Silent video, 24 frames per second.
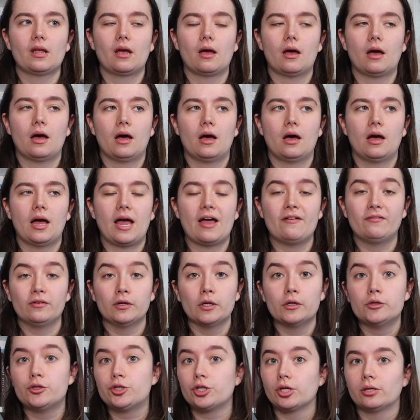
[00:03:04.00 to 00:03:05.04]
uh,
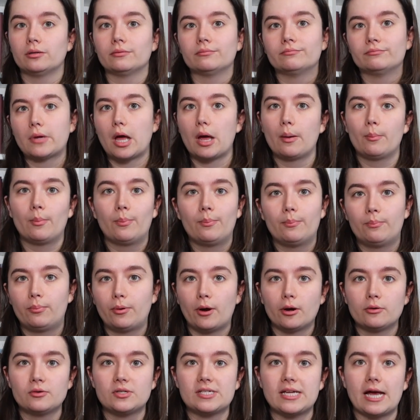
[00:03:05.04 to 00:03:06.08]
evolution
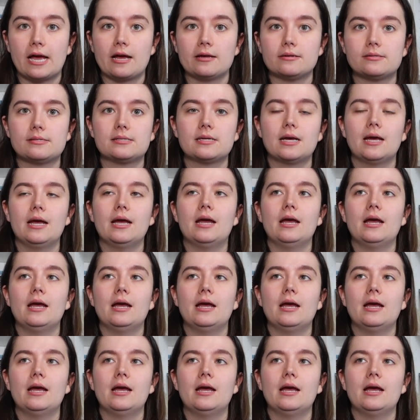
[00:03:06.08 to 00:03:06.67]
process.